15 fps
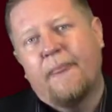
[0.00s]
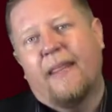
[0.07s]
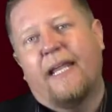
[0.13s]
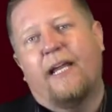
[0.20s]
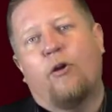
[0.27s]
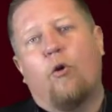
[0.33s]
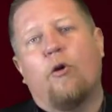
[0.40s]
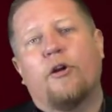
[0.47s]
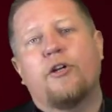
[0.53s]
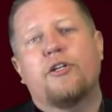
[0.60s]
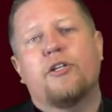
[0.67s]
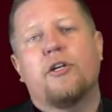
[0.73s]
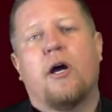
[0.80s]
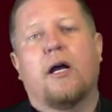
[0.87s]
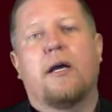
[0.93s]
in order
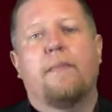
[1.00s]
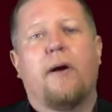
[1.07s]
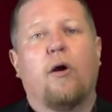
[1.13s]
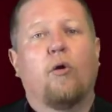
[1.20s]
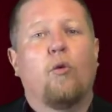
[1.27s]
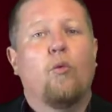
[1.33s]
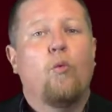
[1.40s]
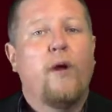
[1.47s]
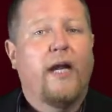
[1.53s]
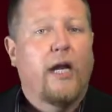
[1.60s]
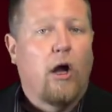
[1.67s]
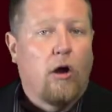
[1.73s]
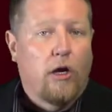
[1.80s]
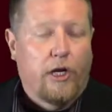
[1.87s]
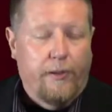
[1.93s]
to talk about
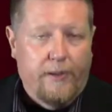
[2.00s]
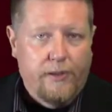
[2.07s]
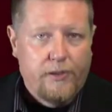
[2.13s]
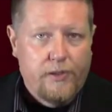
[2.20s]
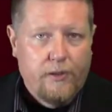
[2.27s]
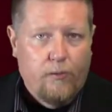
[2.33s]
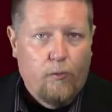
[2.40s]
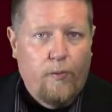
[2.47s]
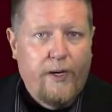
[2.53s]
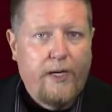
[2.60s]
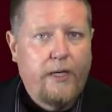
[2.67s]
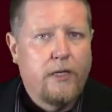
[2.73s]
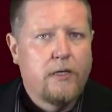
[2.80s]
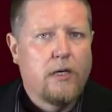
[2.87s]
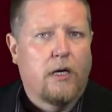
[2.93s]
winning arguments, we
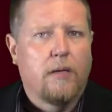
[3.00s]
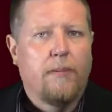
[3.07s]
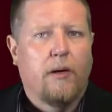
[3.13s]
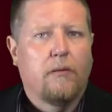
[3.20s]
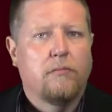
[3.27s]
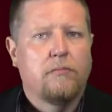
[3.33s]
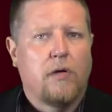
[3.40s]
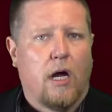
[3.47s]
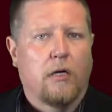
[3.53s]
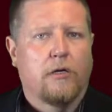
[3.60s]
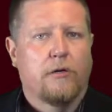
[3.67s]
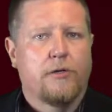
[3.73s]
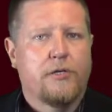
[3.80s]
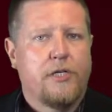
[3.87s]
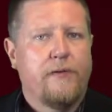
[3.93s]
need to talk about
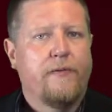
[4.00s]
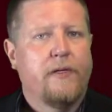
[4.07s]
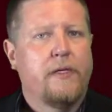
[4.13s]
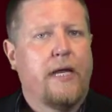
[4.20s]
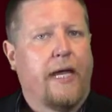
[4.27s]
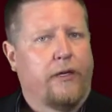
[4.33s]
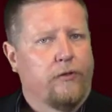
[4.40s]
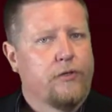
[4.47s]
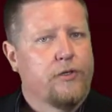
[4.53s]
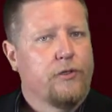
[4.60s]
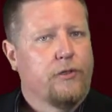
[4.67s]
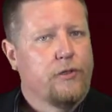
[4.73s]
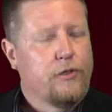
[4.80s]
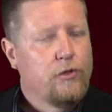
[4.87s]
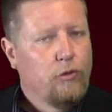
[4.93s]
Dr. Stephen
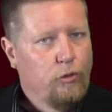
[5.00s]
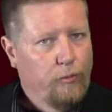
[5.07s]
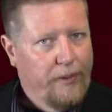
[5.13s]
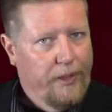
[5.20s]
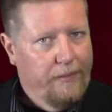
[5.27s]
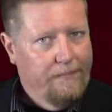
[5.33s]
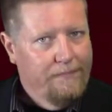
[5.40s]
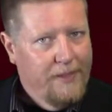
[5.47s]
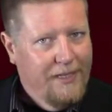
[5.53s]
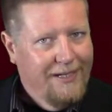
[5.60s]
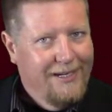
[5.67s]
Edelson Toulmin.